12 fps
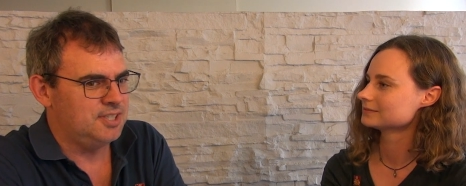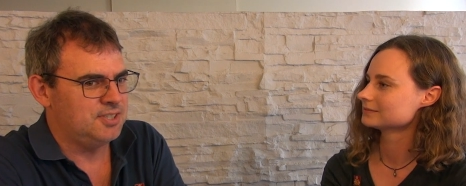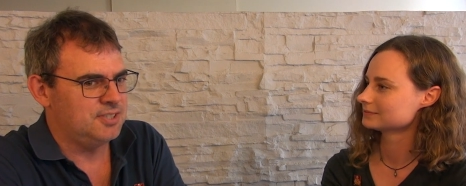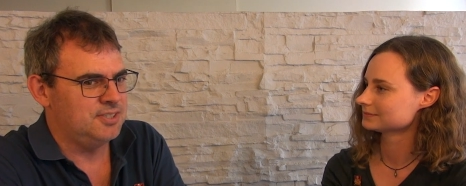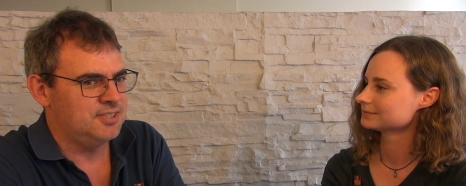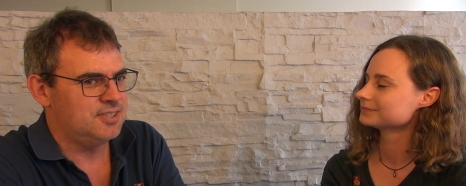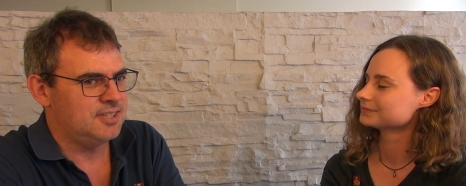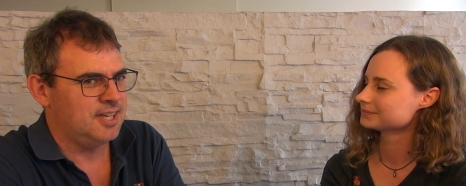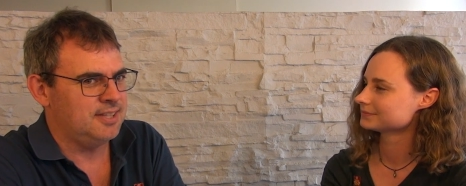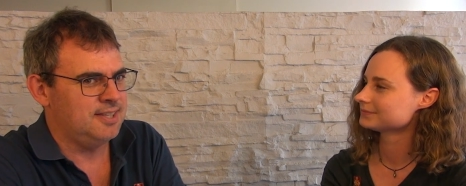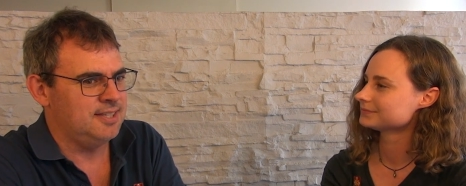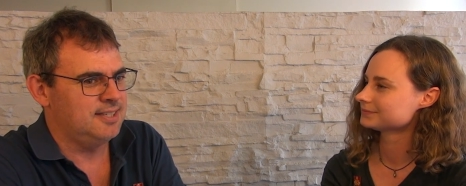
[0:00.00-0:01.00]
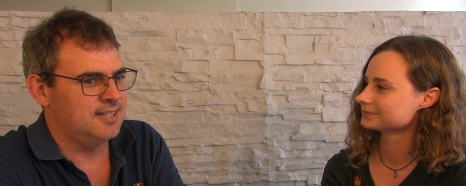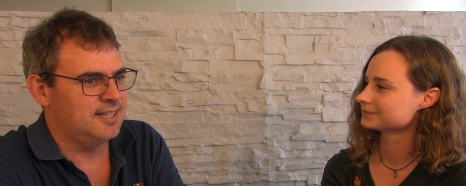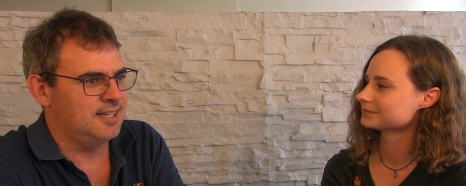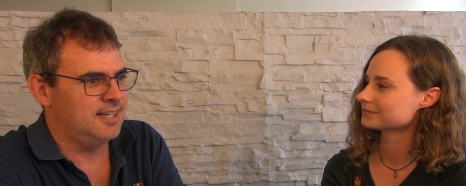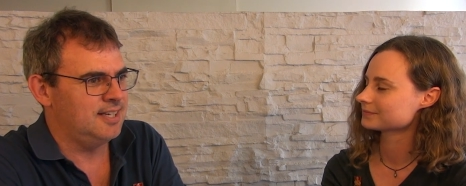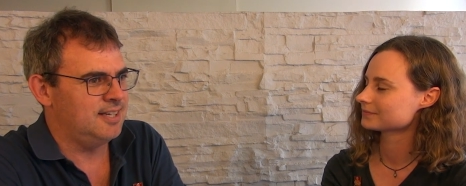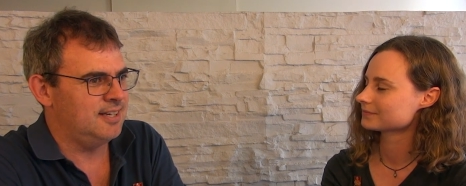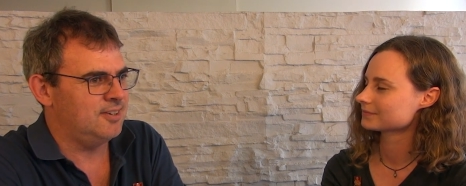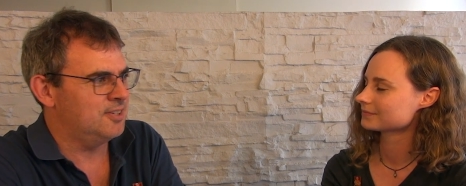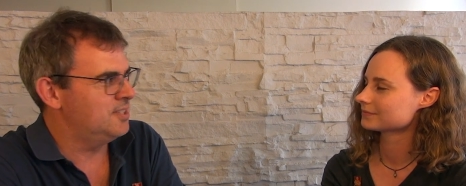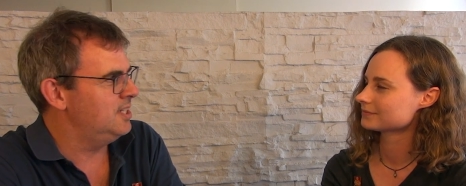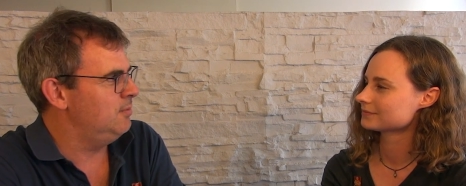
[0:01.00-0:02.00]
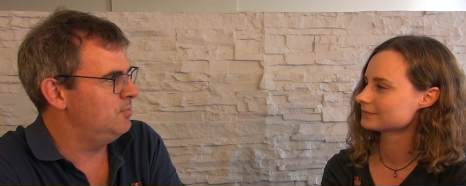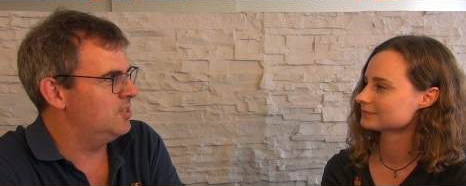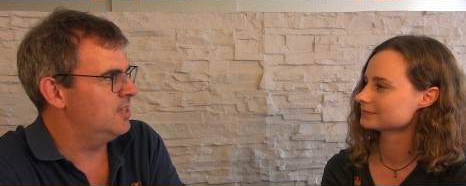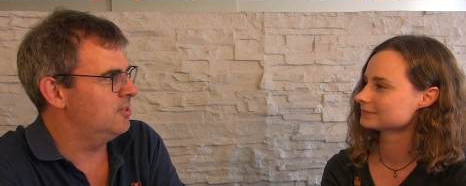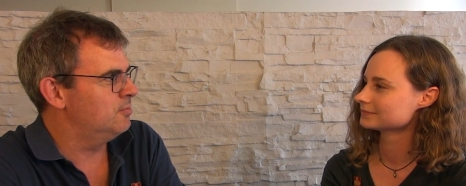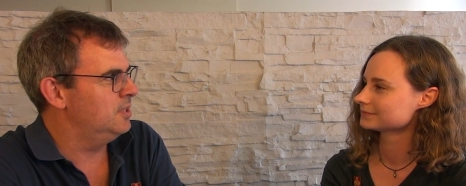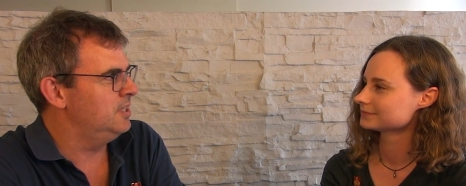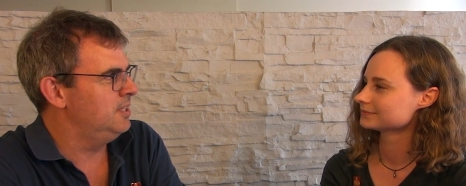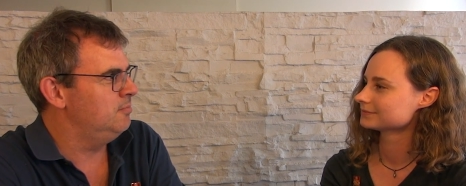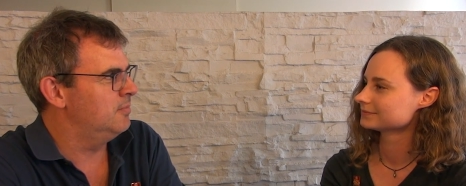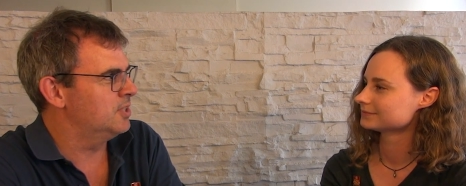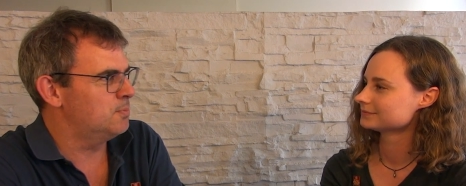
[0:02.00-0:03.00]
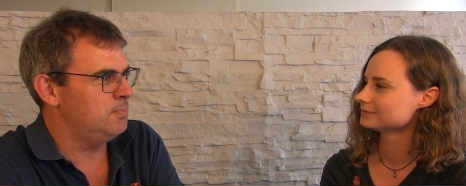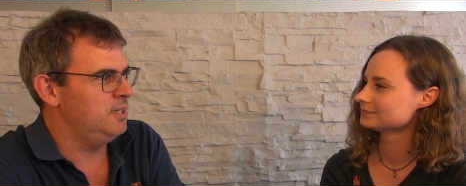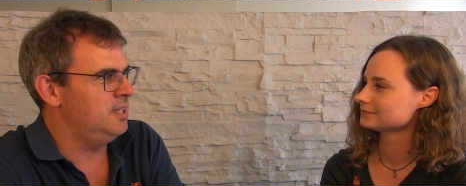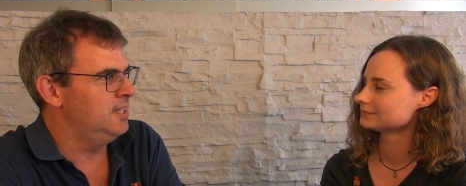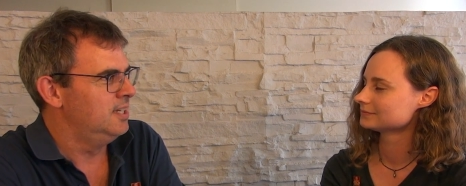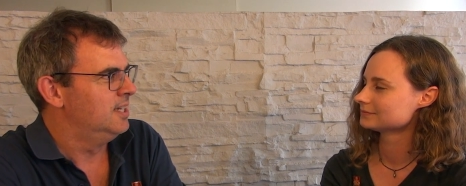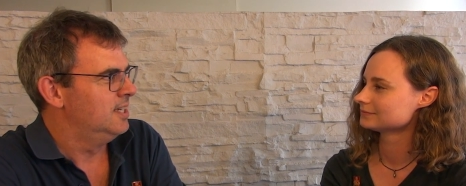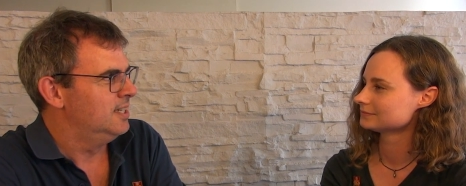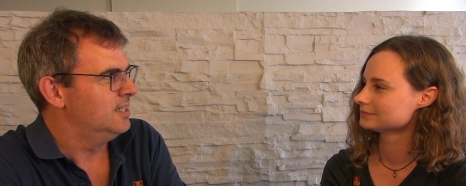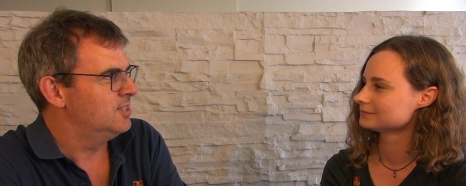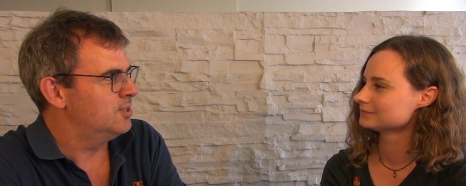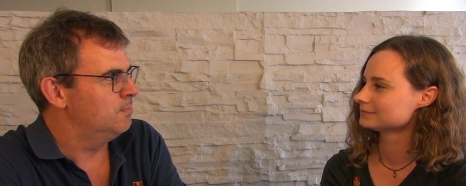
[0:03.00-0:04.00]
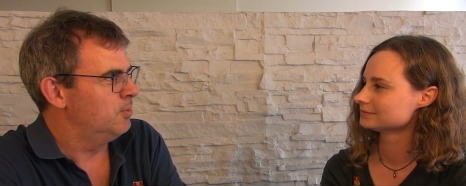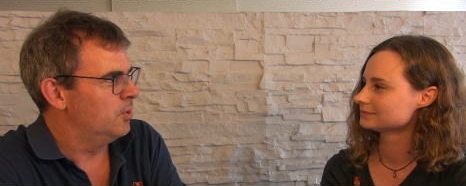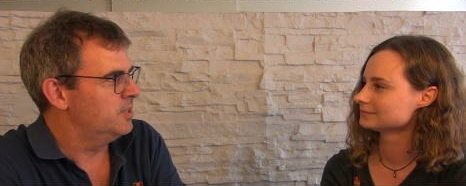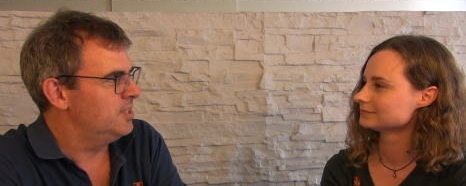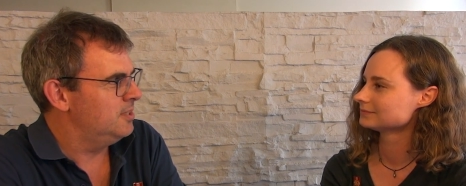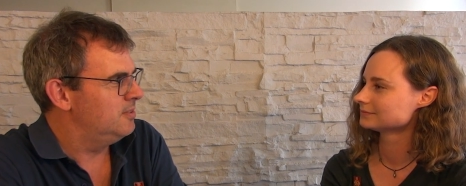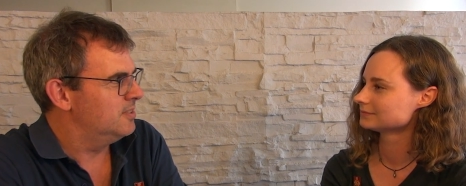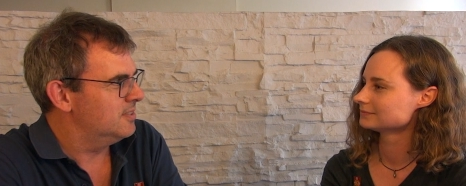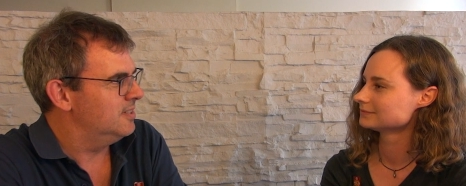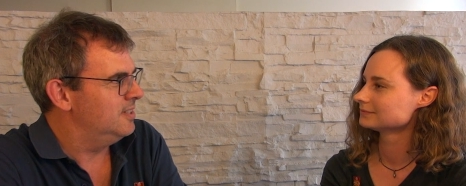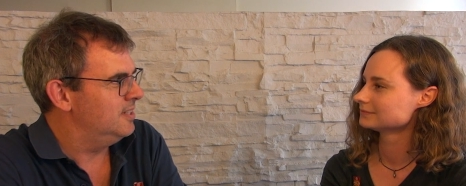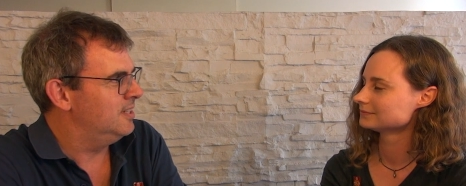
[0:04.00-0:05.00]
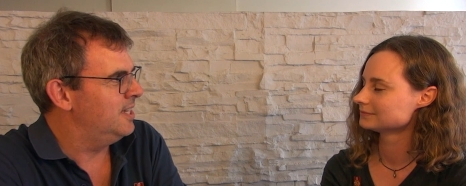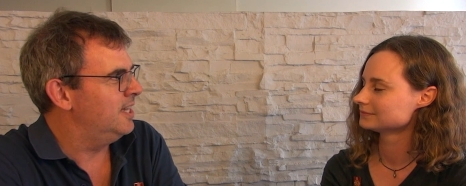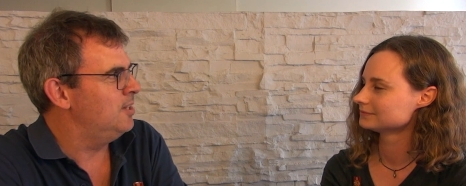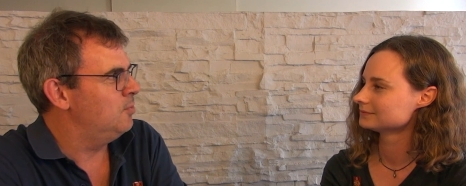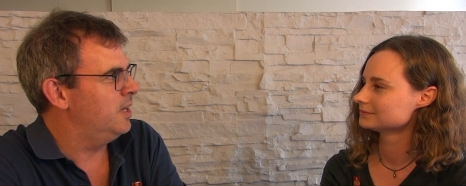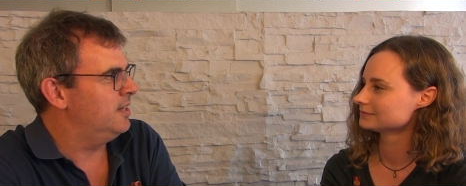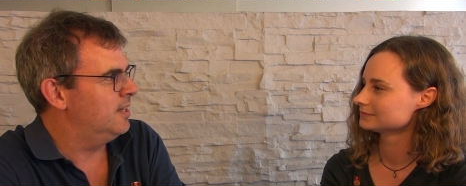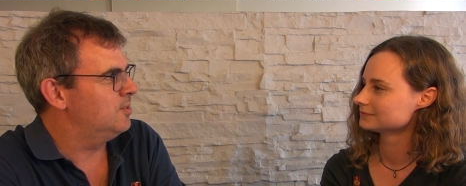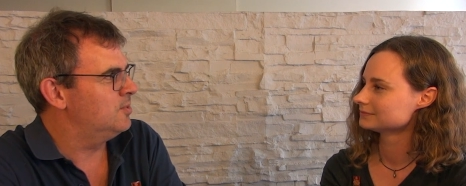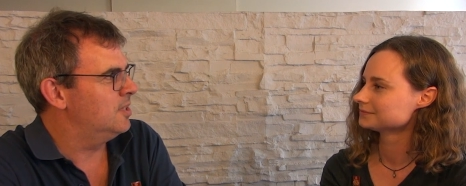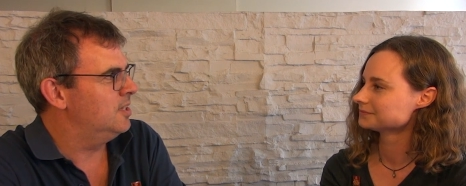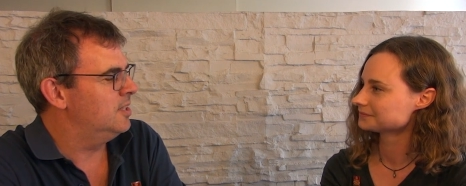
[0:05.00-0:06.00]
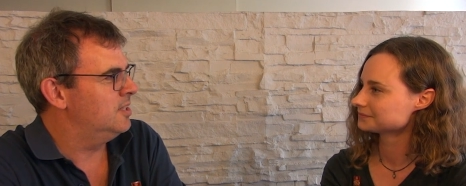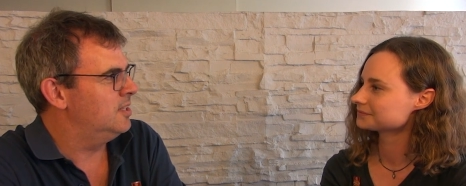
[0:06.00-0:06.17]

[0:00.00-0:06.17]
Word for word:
Speaker 1: conditions. I think uh, our teams there really must be supported in any way that uh,